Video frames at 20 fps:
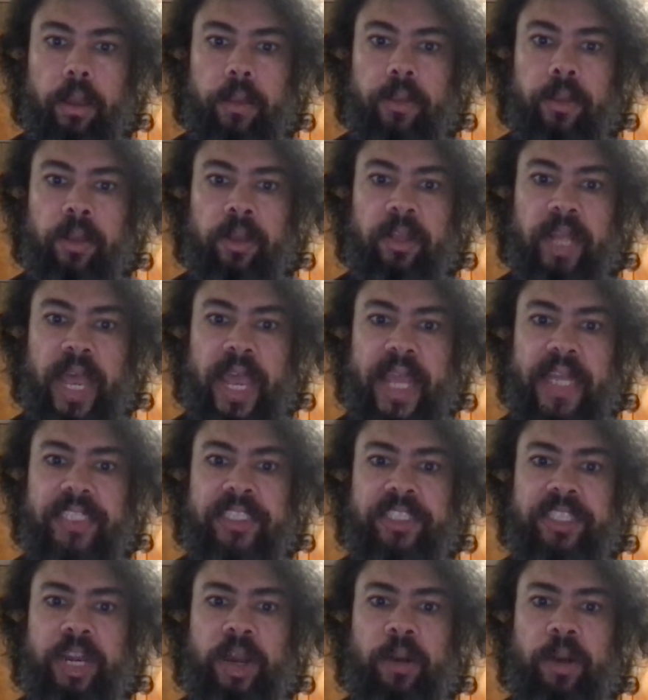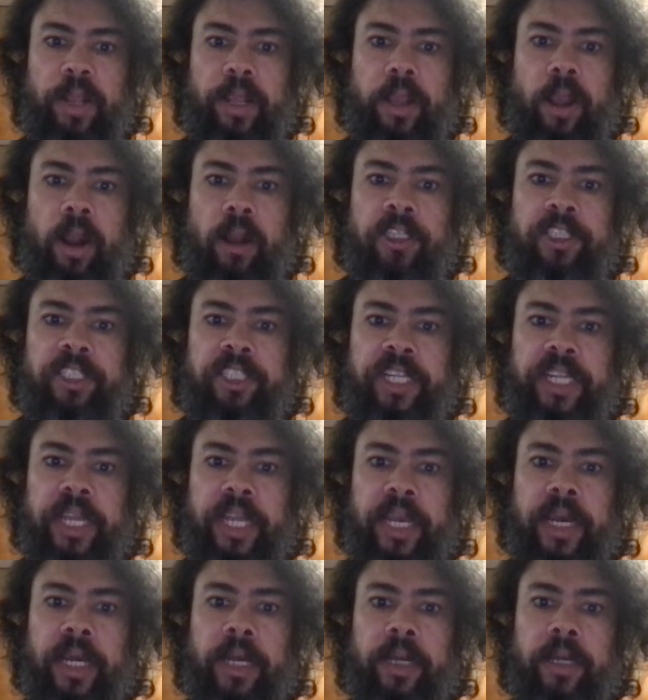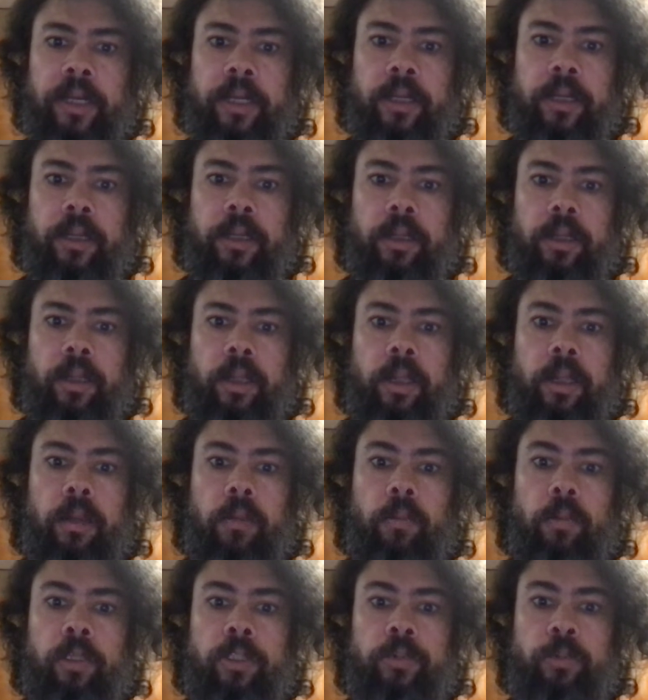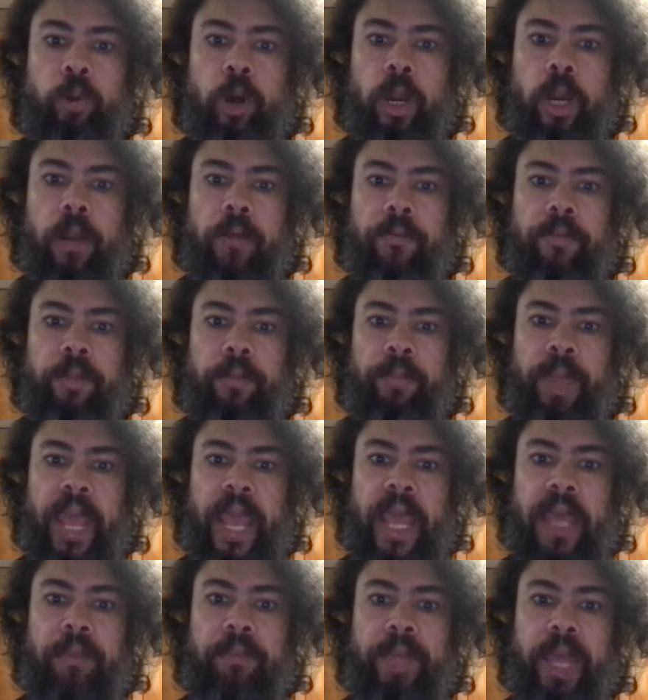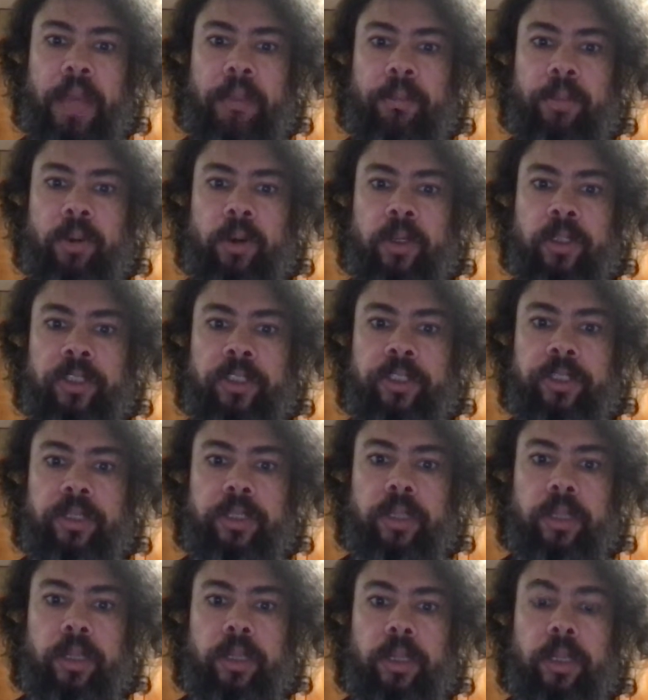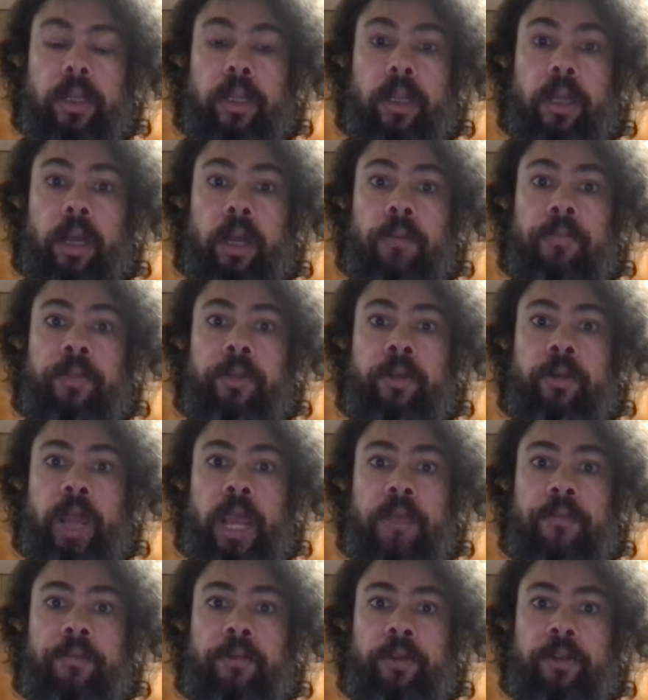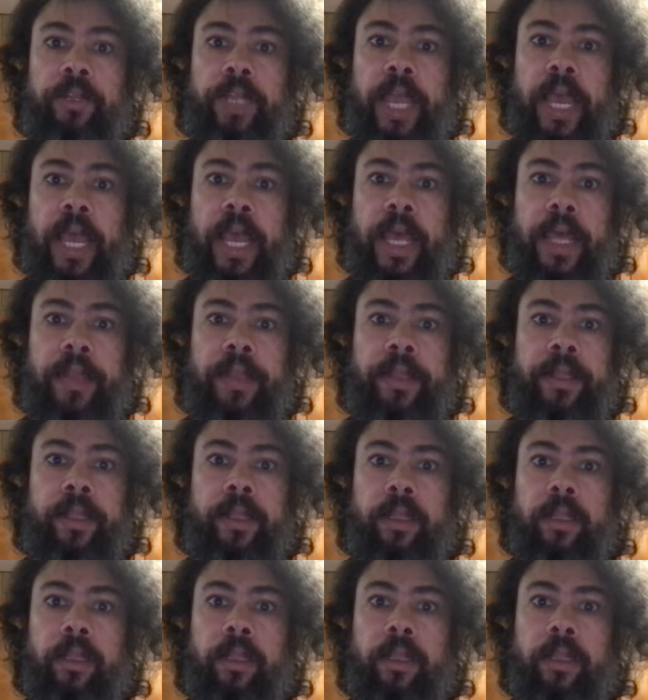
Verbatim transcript: The late Jerry Garcia was one of the band members of the Grateful Dead